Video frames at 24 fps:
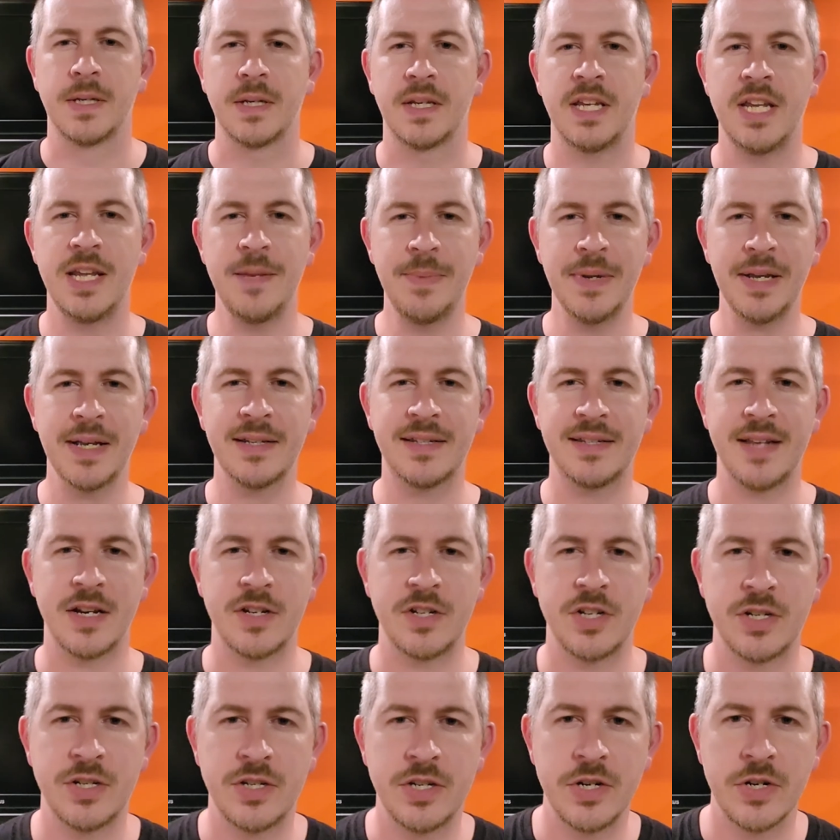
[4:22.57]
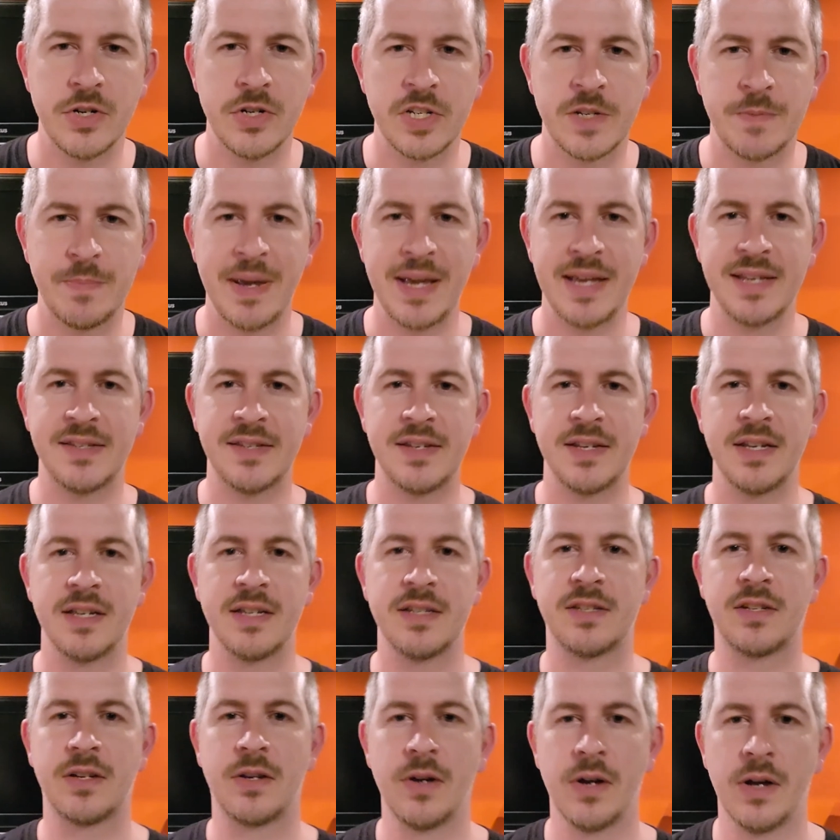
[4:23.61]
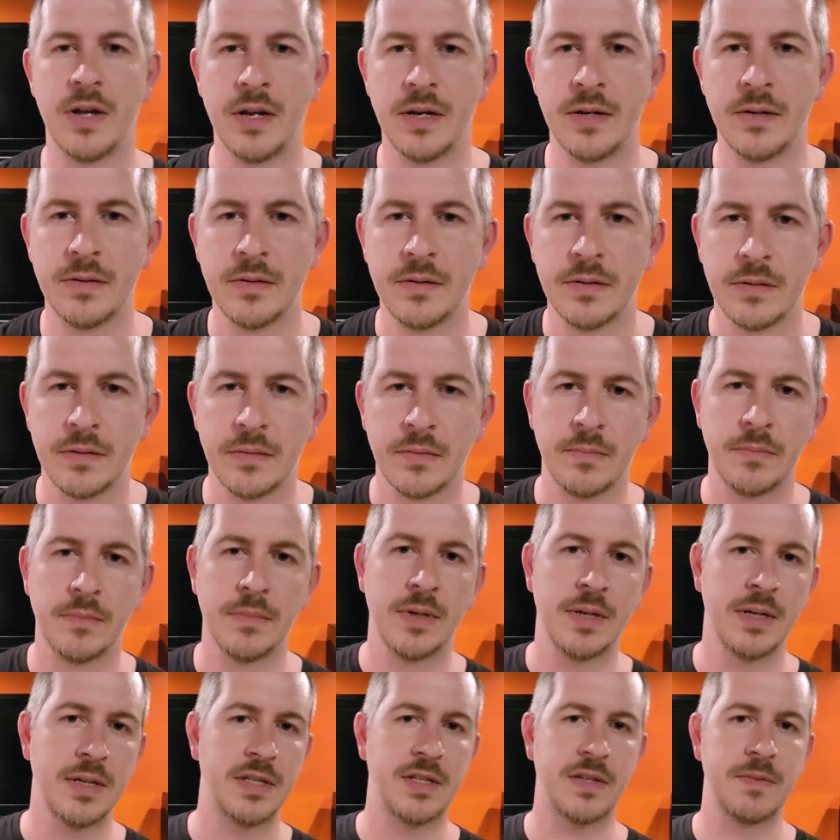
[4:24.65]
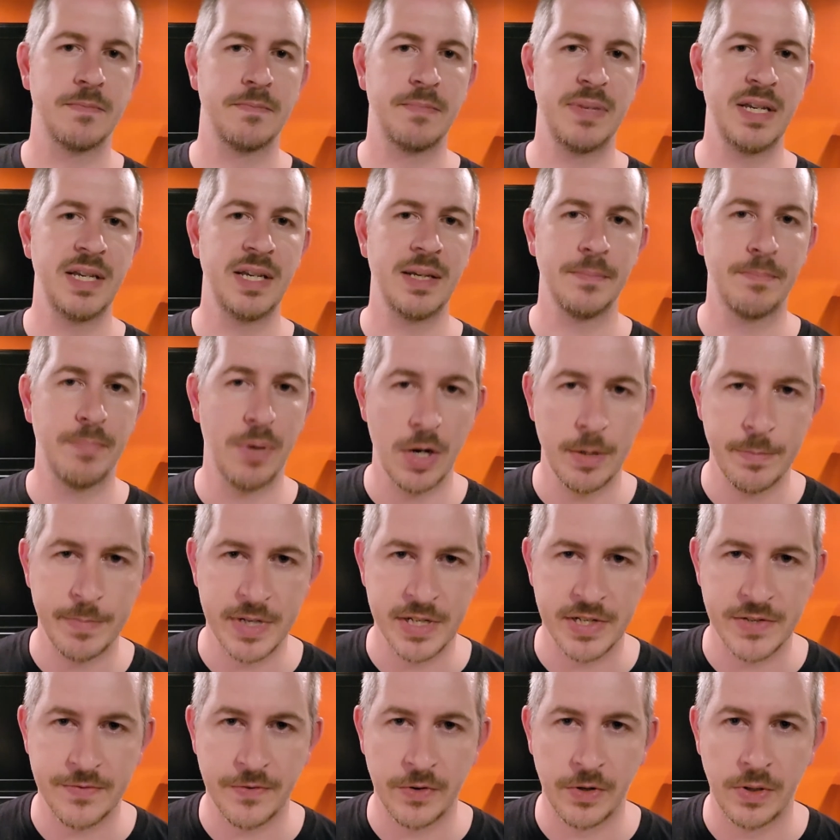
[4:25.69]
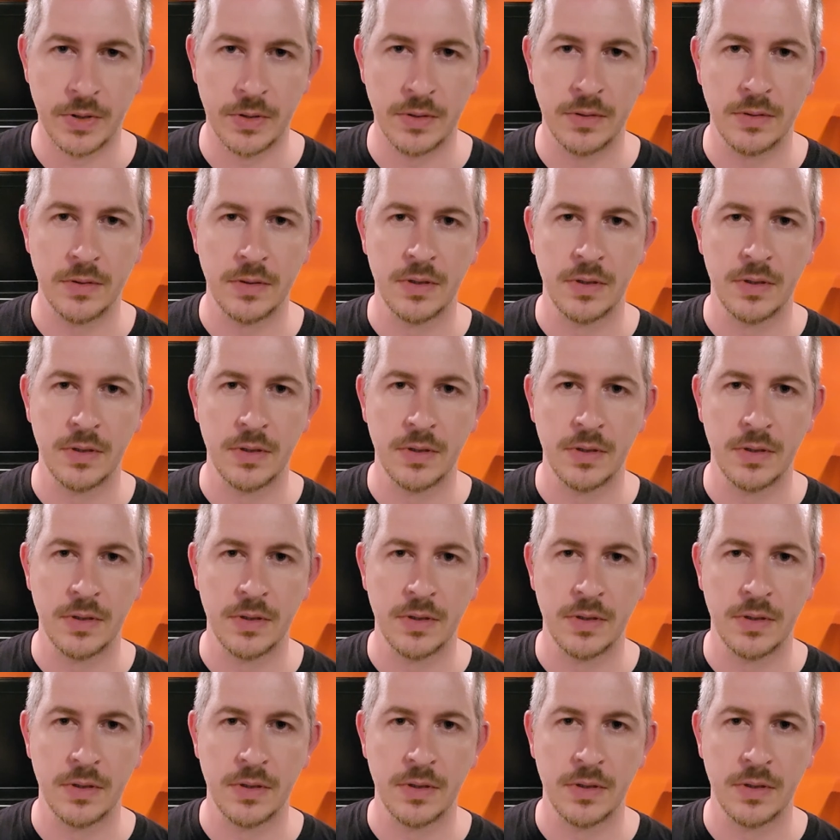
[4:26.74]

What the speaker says: Keeping attention to your space is good. It's being purposeful.